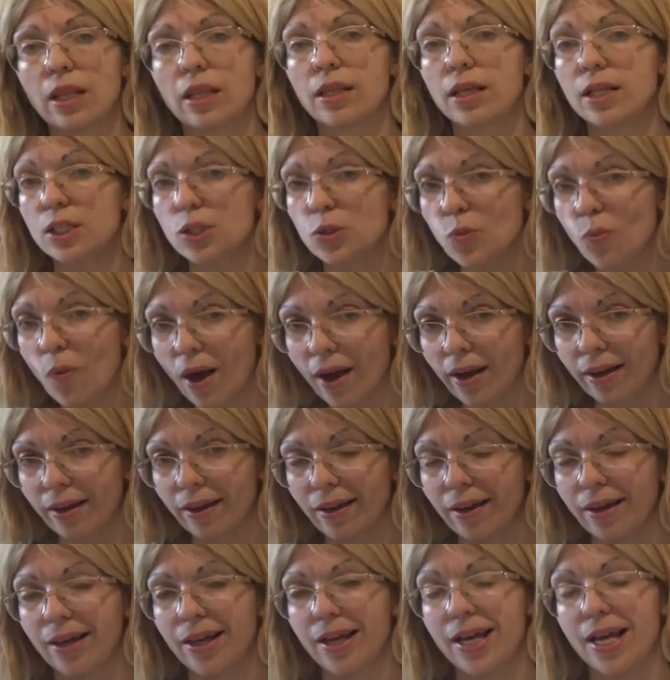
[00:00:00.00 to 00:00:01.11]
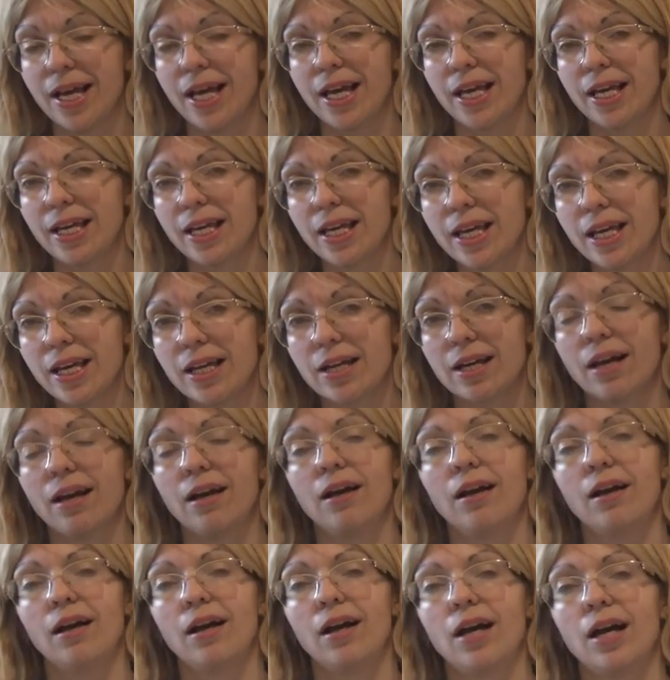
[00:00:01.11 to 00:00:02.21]
That's why. Here,
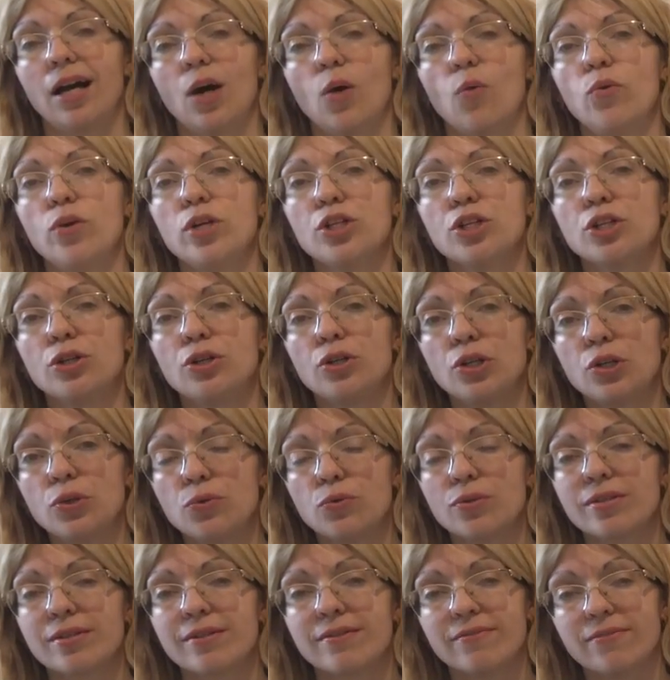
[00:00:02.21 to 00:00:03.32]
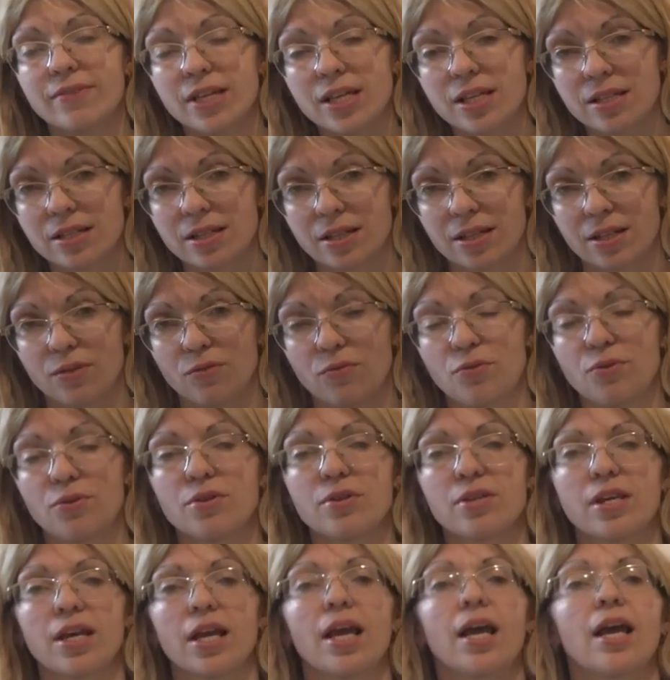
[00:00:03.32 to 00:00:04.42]
we should use wissen
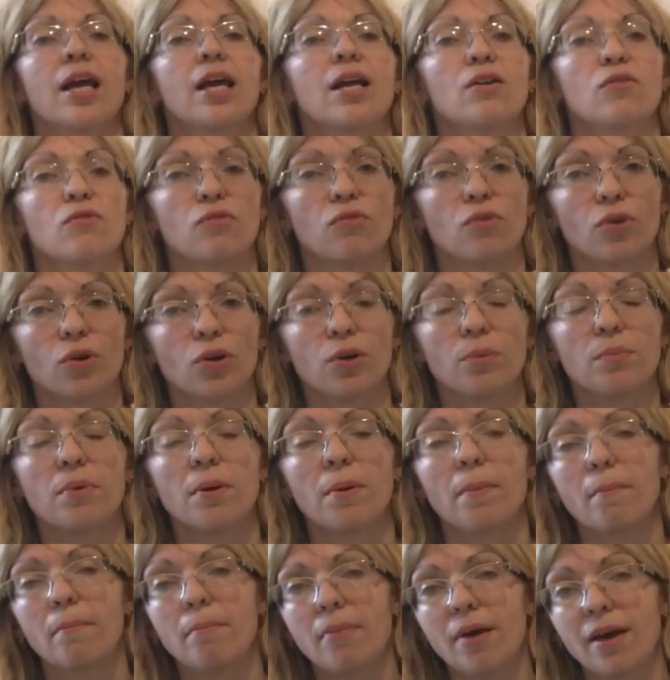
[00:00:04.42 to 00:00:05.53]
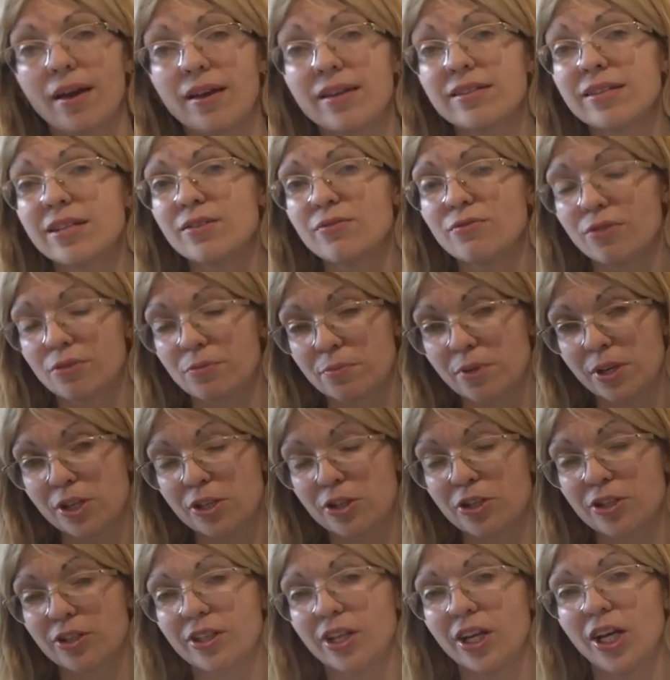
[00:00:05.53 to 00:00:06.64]
for the verb-based
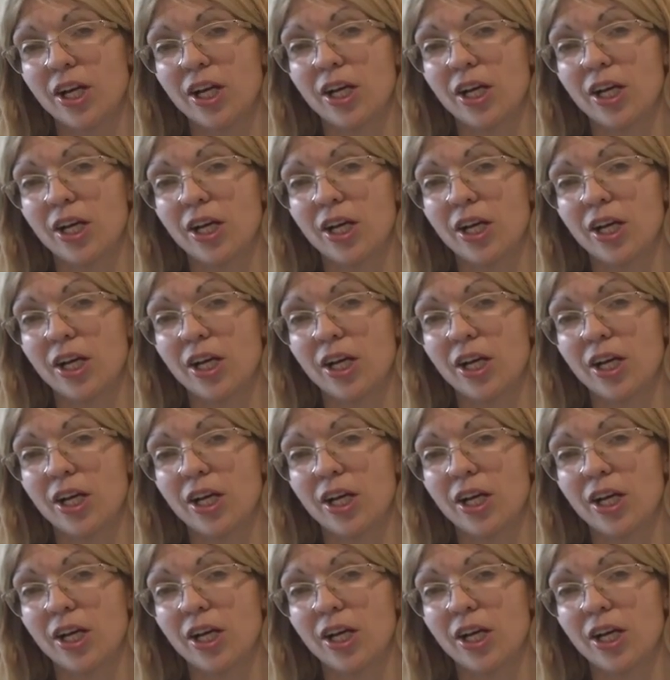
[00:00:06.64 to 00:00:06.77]
information.